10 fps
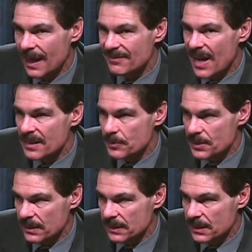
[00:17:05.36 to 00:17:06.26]
I've got to
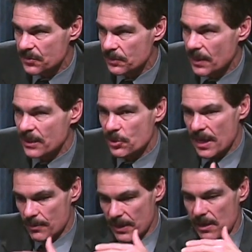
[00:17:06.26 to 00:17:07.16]
protect the kids from you. I try
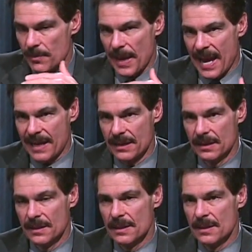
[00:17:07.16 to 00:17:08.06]
to bring her back
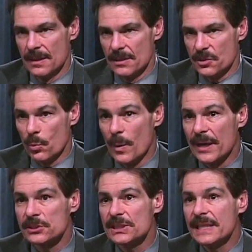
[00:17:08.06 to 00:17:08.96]
to
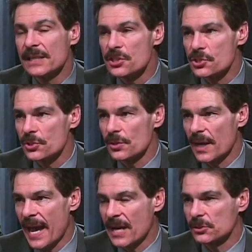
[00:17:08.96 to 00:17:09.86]
where she can assert
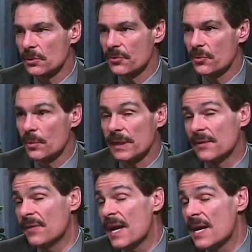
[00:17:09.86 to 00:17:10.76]
actual authority.
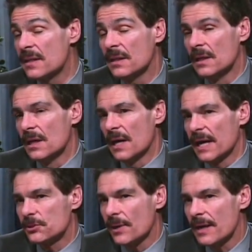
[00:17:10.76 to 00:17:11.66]
Then
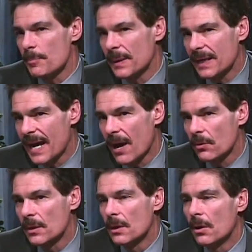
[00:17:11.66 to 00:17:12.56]
I try to pick out
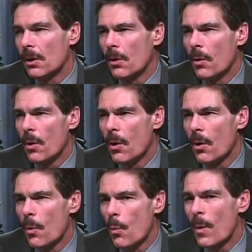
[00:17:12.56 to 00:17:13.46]

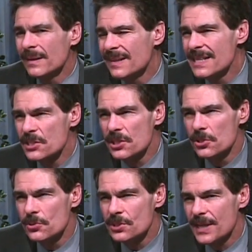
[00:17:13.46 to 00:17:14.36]
what things can
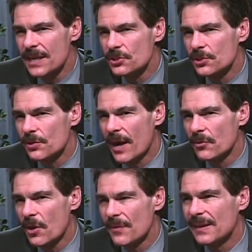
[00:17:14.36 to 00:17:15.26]
you stand your
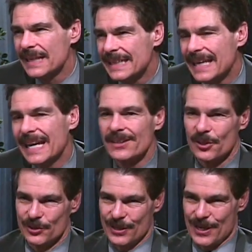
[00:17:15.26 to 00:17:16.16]
ground on that he can't
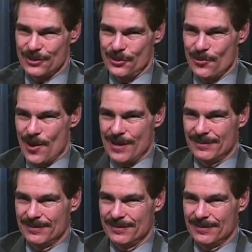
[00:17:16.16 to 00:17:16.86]
undercut you on.